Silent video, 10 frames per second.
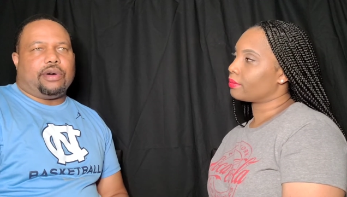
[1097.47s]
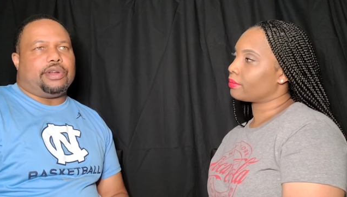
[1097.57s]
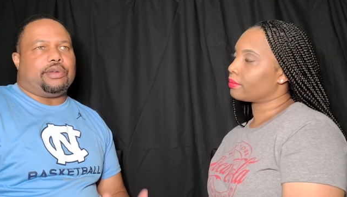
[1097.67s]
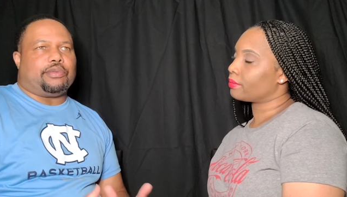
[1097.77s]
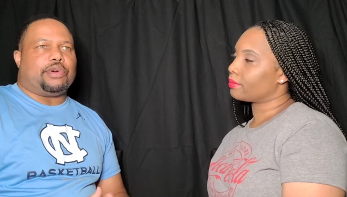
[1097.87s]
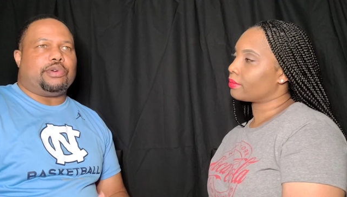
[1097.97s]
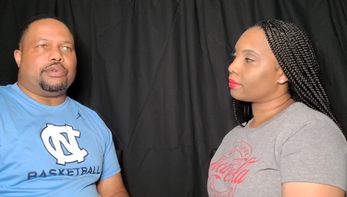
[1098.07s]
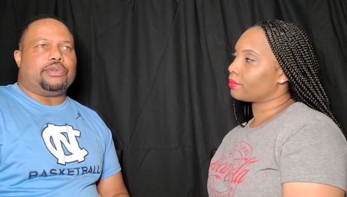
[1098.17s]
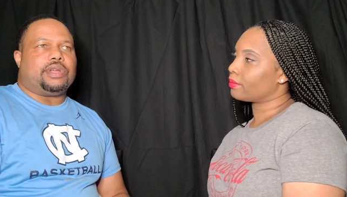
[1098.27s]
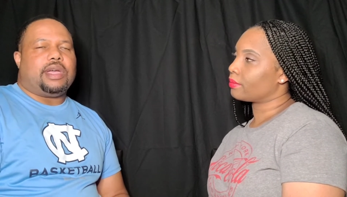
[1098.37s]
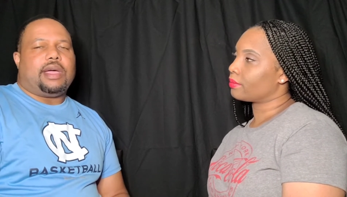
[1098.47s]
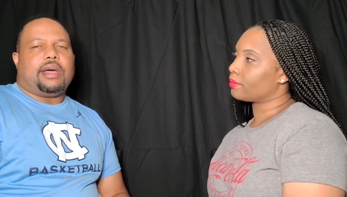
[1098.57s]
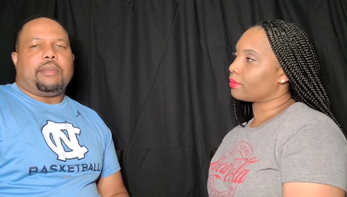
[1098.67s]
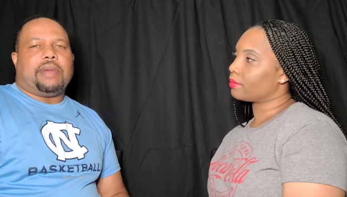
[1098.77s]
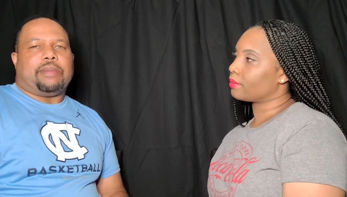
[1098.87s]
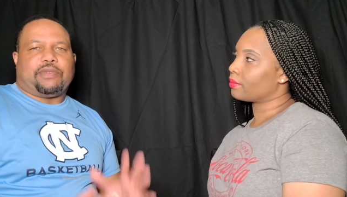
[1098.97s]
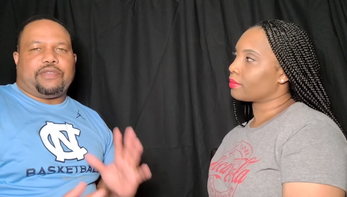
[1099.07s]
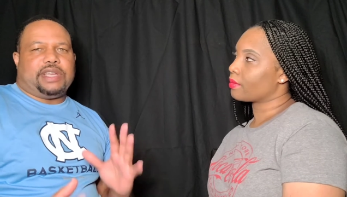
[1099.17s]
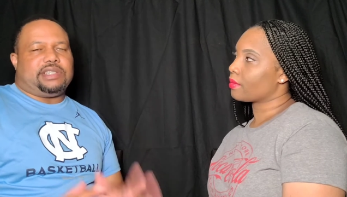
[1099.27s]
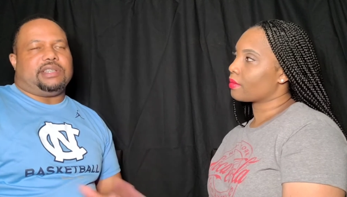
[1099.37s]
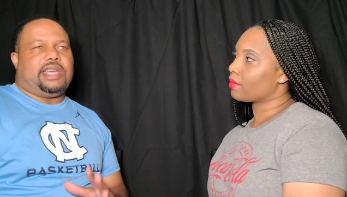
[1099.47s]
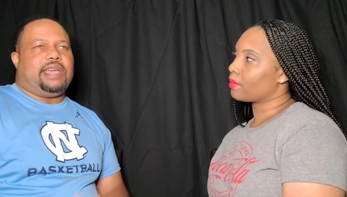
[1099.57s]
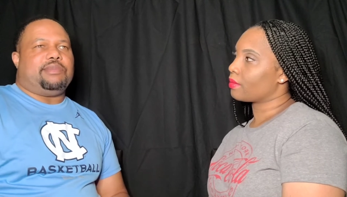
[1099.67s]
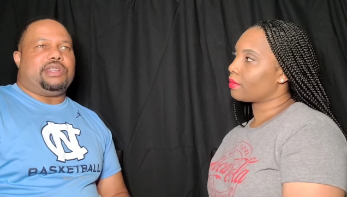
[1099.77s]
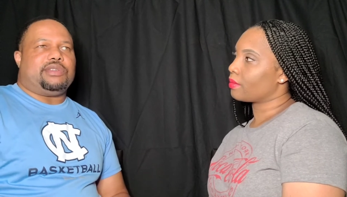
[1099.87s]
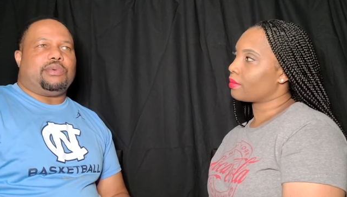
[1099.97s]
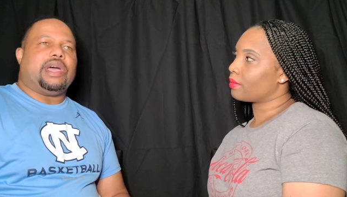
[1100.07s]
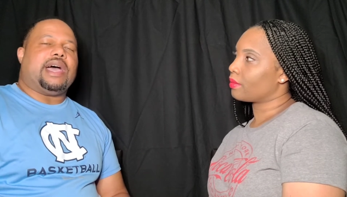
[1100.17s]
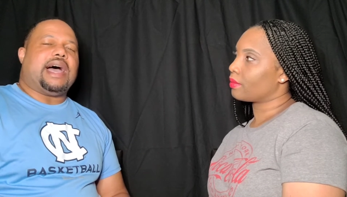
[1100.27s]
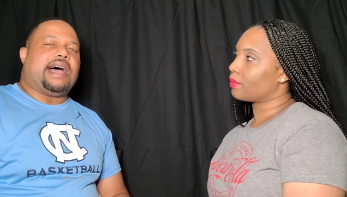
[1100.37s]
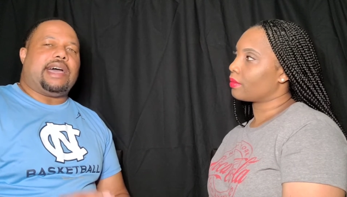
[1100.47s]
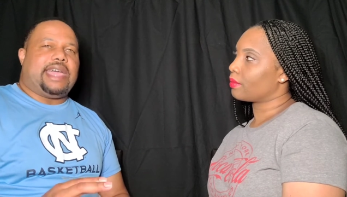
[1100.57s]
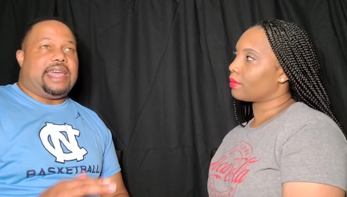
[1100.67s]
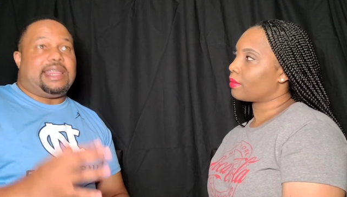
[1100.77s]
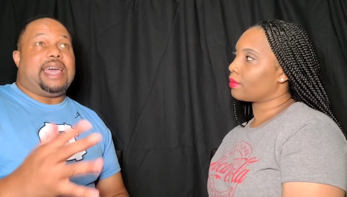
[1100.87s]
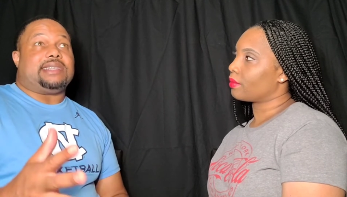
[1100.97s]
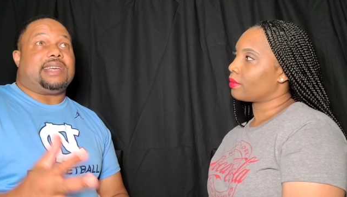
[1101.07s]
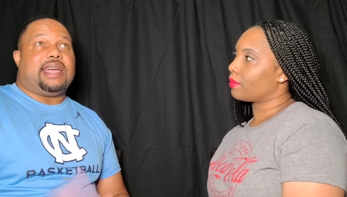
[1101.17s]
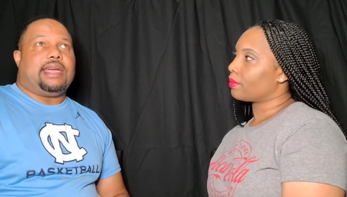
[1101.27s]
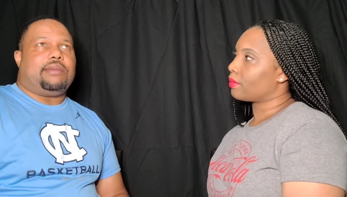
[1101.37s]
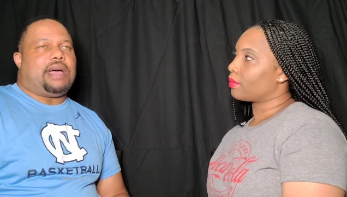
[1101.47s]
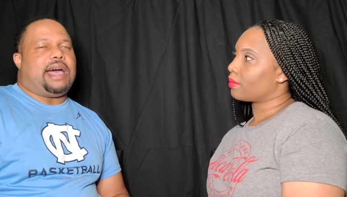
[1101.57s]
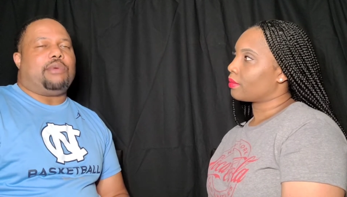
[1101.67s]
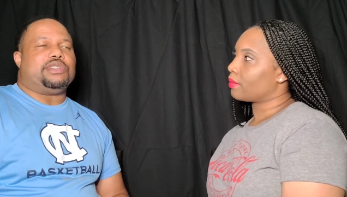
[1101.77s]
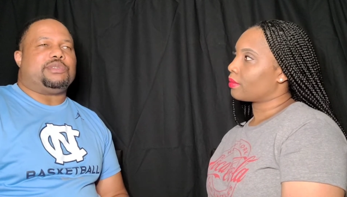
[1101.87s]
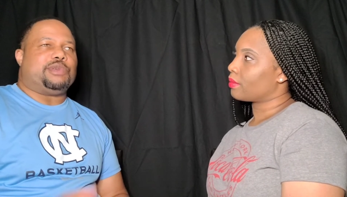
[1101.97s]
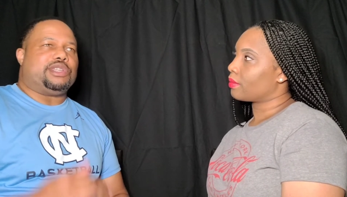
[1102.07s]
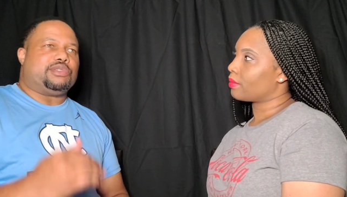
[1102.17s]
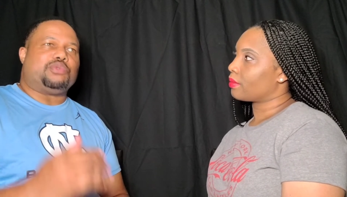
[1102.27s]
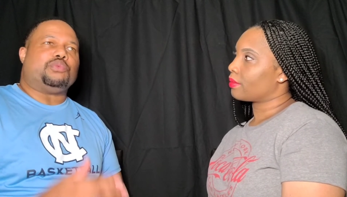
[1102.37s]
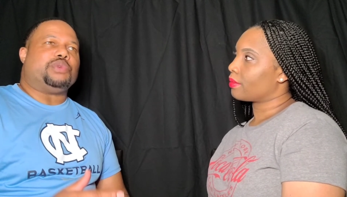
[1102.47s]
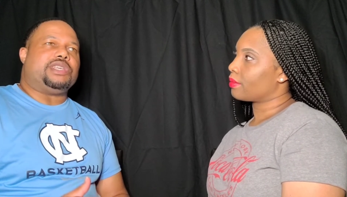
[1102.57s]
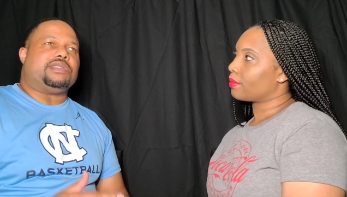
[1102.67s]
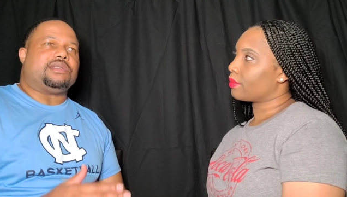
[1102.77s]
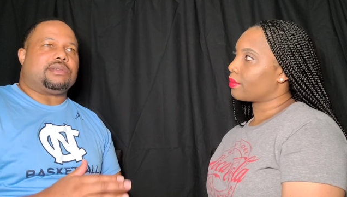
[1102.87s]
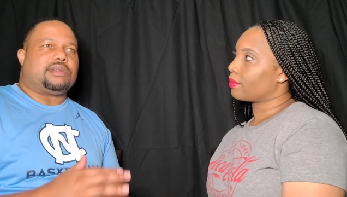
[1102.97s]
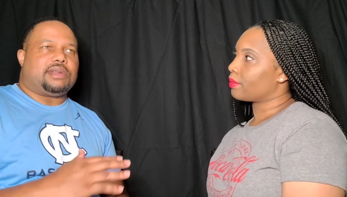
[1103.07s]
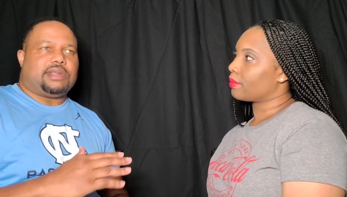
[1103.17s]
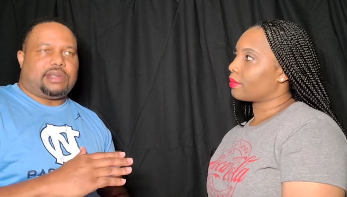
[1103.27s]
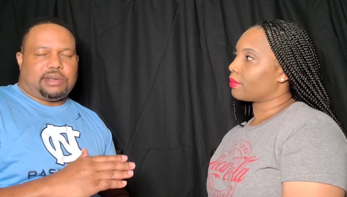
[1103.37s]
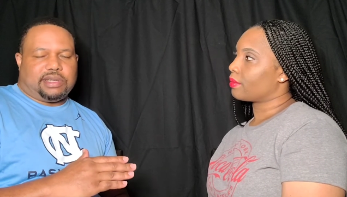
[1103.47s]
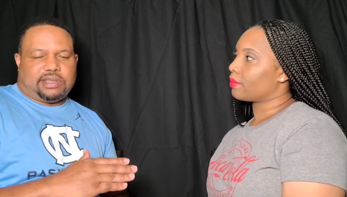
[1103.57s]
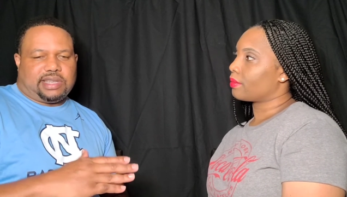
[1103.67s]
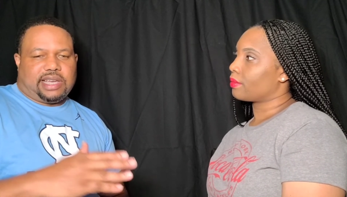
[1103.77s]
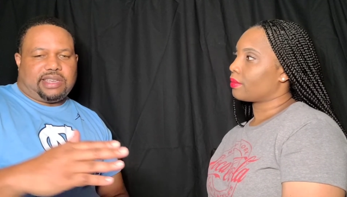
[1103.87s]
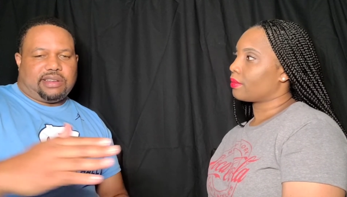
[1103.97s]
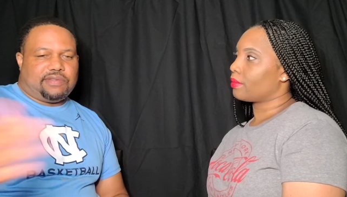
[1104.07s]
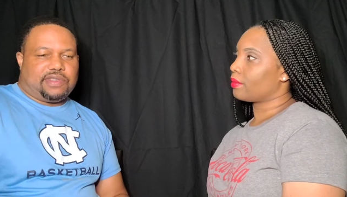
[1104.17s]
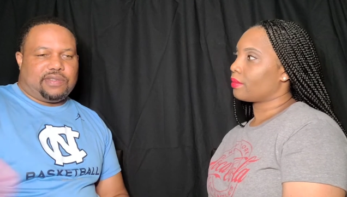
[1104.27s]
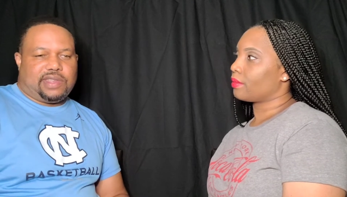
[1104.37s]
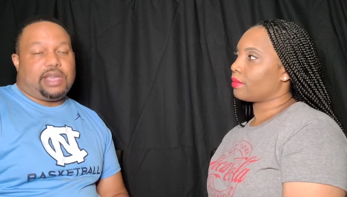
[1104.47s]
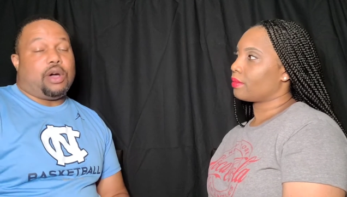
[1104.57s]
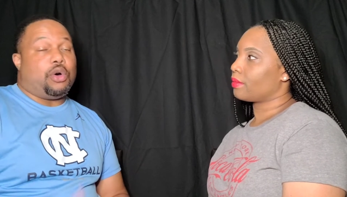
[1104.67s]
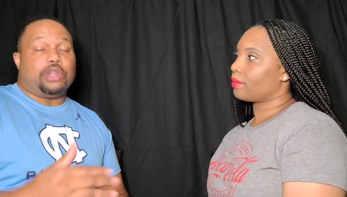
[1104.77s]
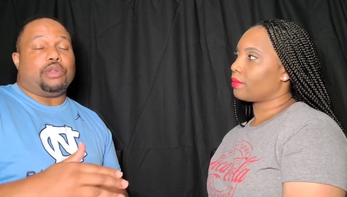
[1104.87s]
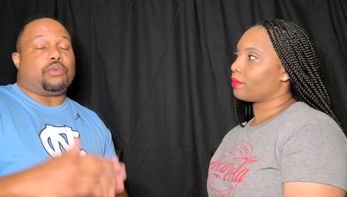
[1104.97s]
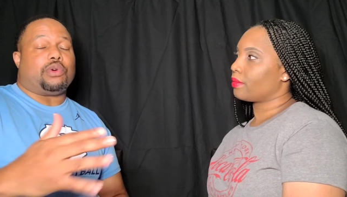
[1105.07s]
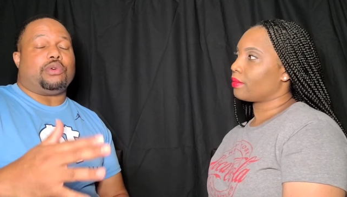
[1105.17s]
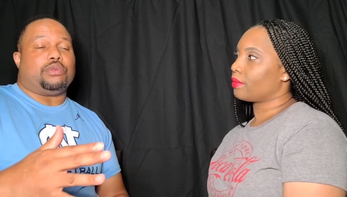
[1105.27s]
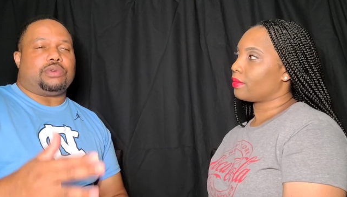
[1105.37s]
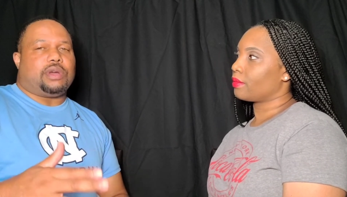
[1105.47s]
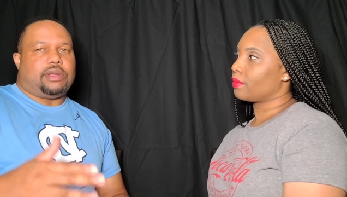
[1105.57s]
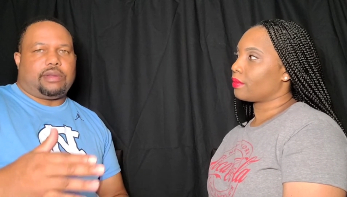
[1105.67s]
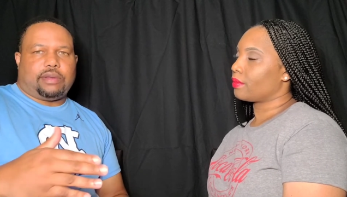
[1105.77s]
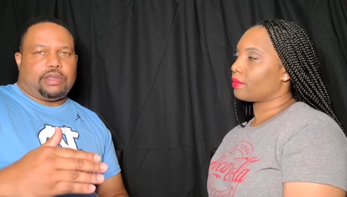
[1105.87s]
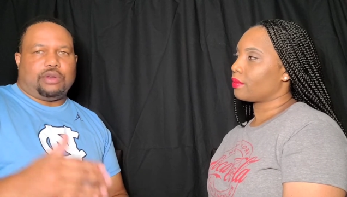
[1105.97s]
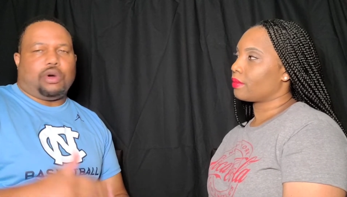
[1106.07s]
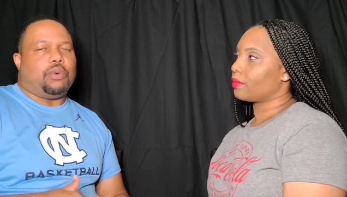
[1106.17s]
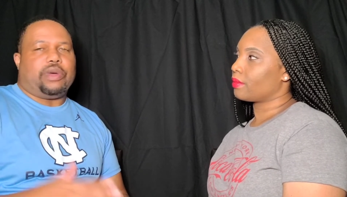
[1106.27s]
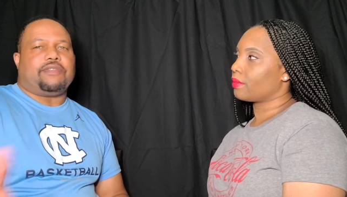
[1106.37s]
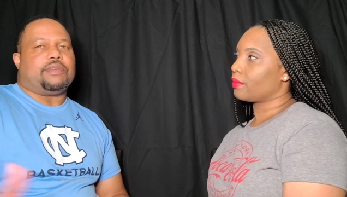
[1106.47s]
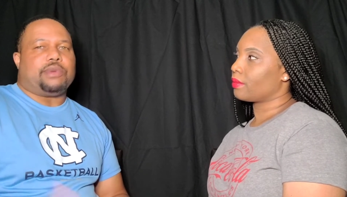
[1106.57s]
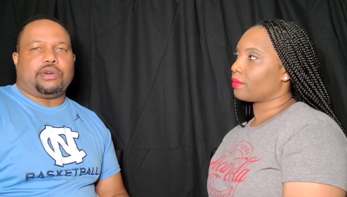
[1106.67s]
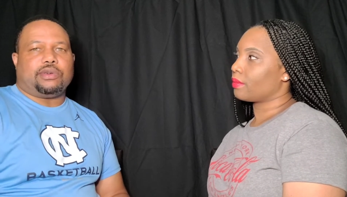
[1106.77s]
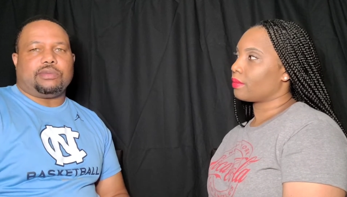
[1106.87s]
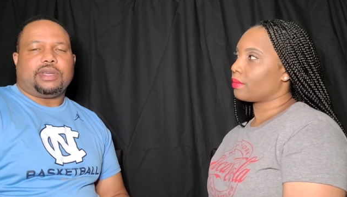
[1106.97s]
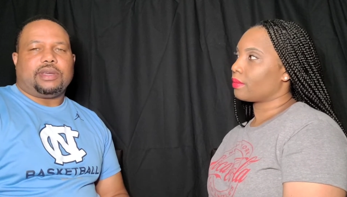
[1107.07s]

Speaker 1: on the road. My profession had me to where I, at that time, I would spend two weeks consecutively on the road, you know, away from home.